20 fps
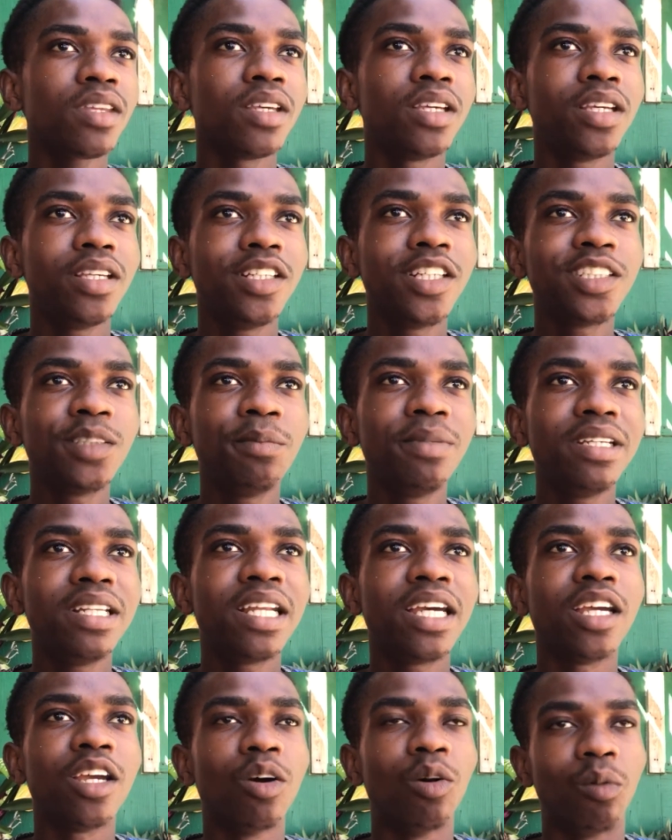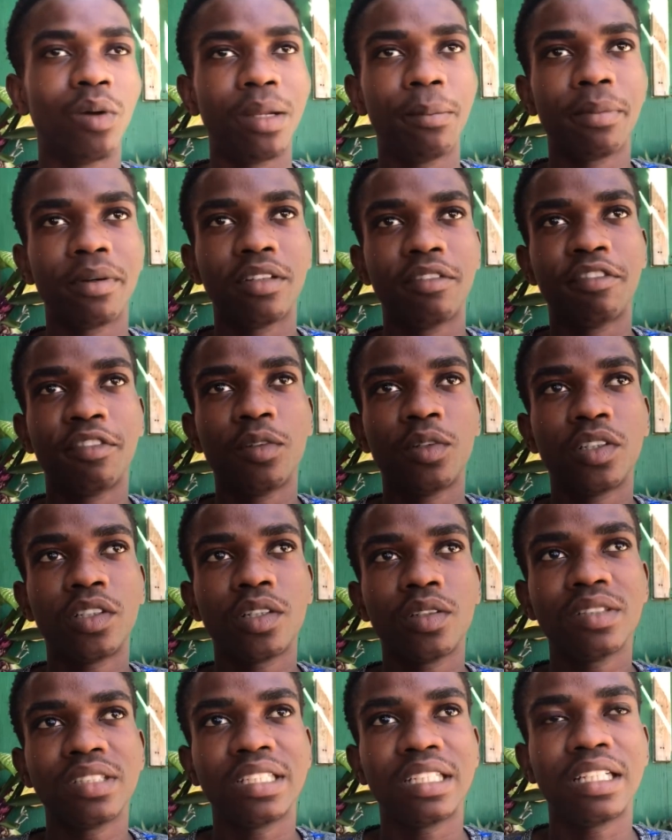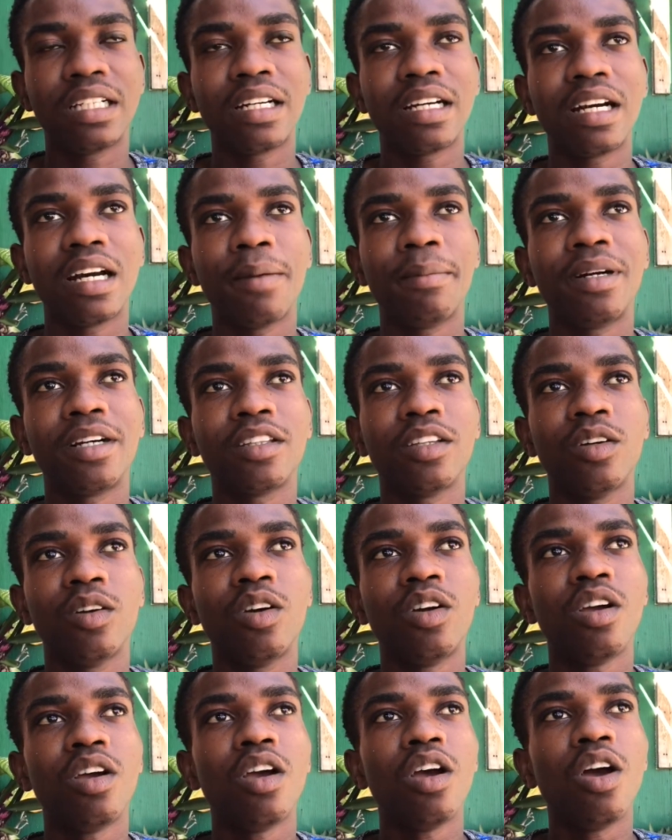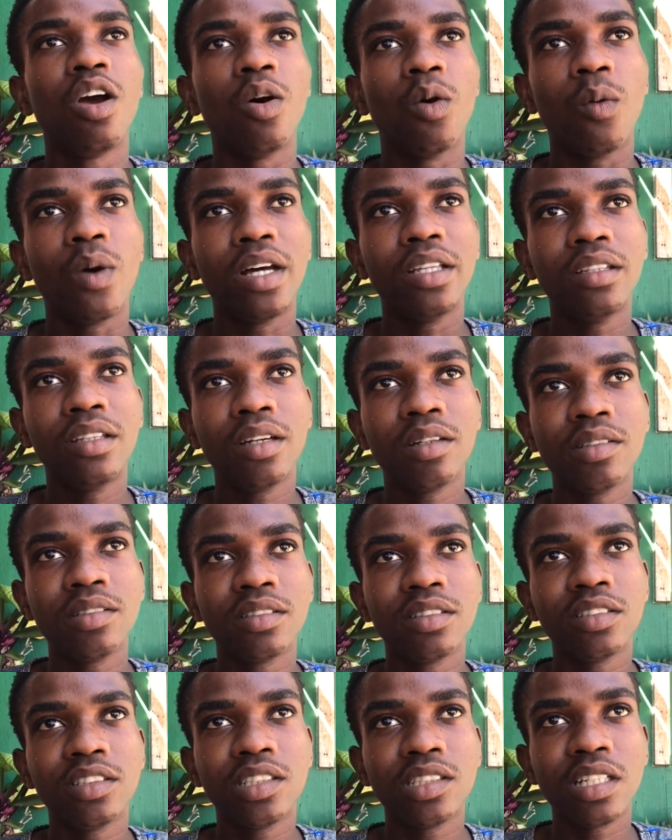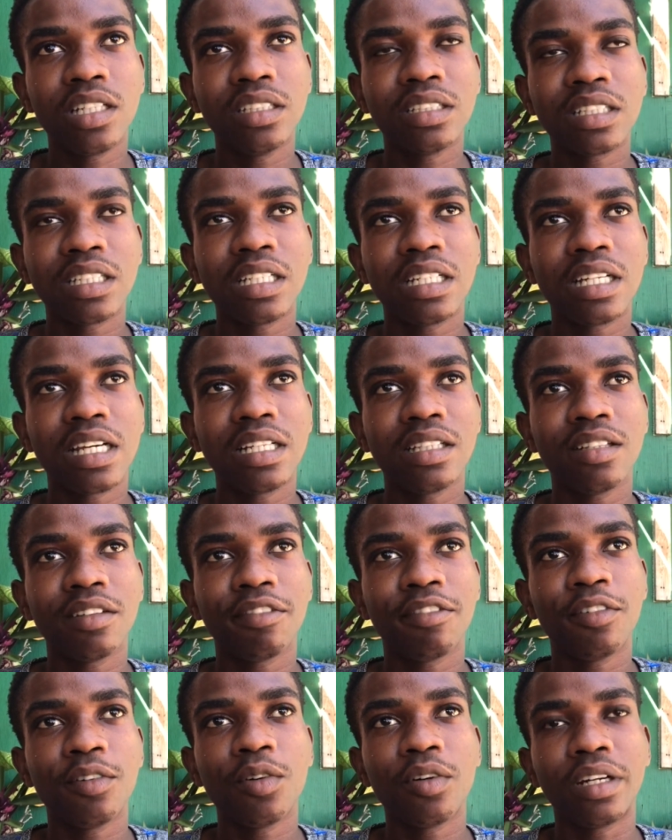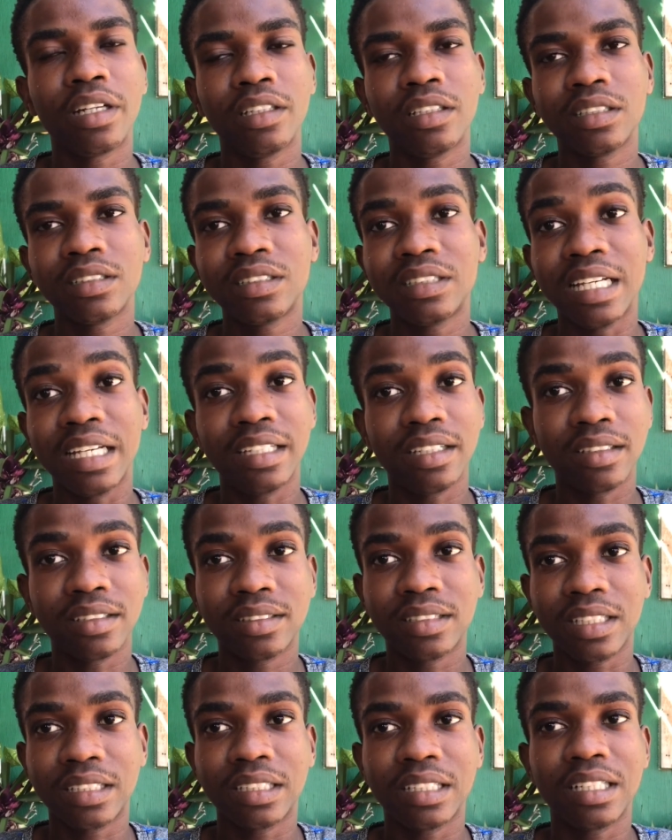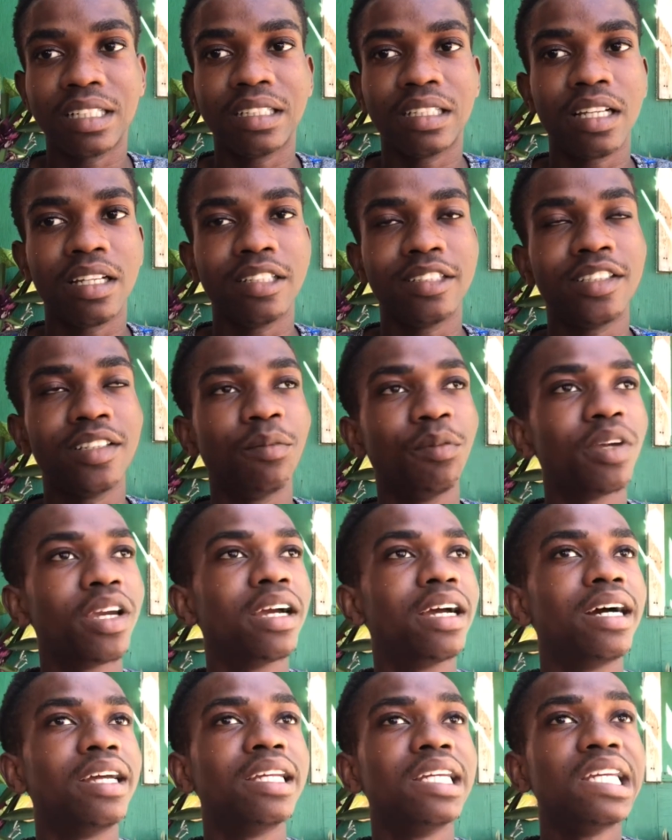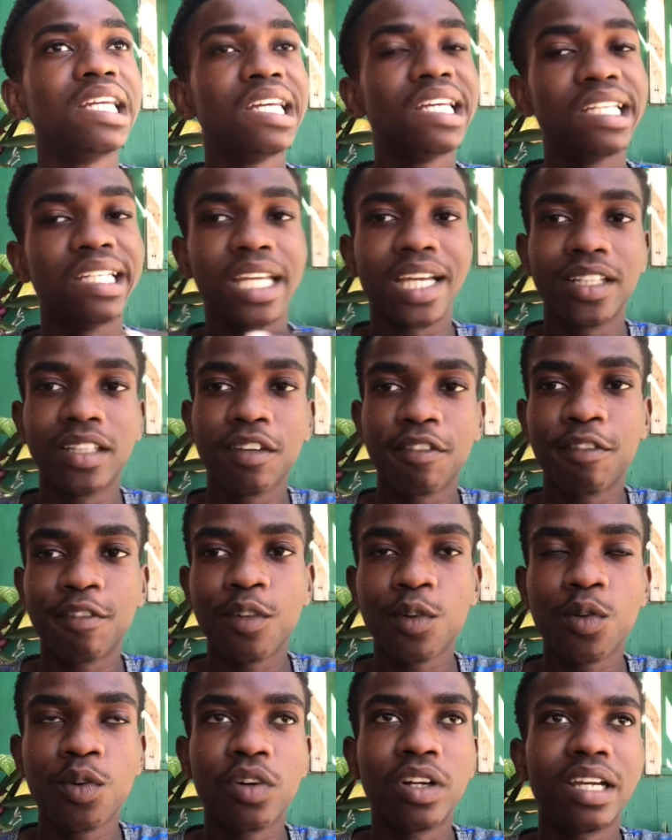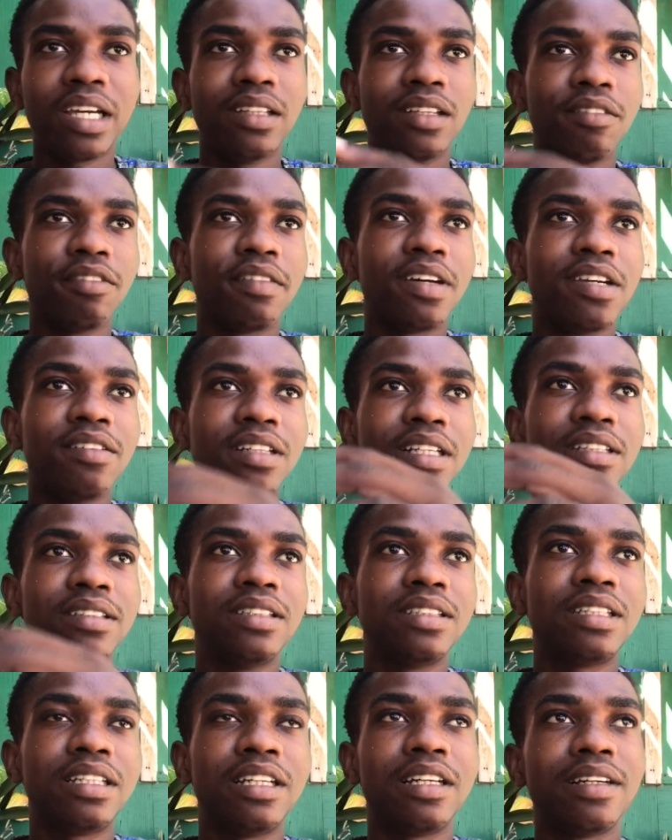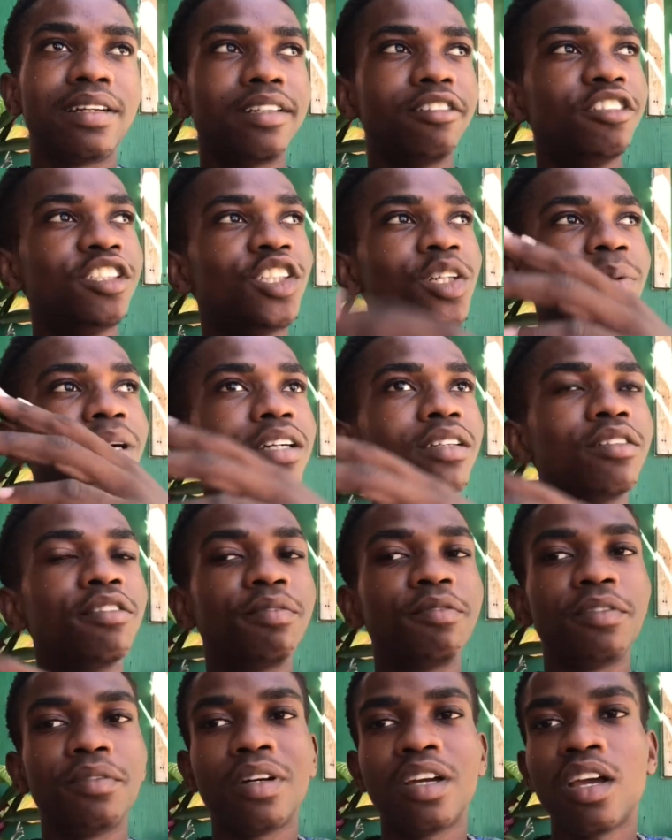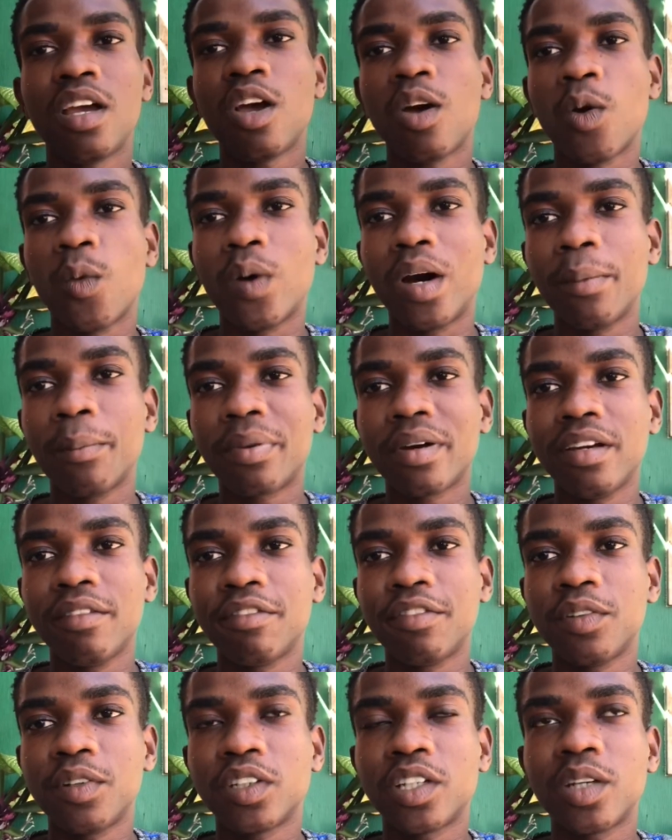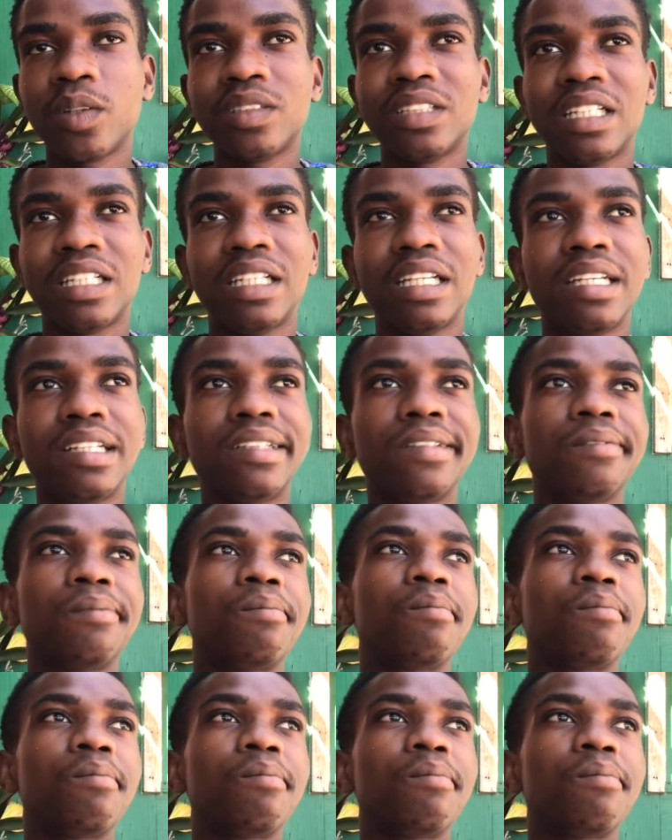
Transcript: it just been like 1.4 thousand, and then I gone back to 1,394, and I just did in that section at the time. Sometimes I gone 94, 95, 96, and then reach back to 1.4 thousand, and then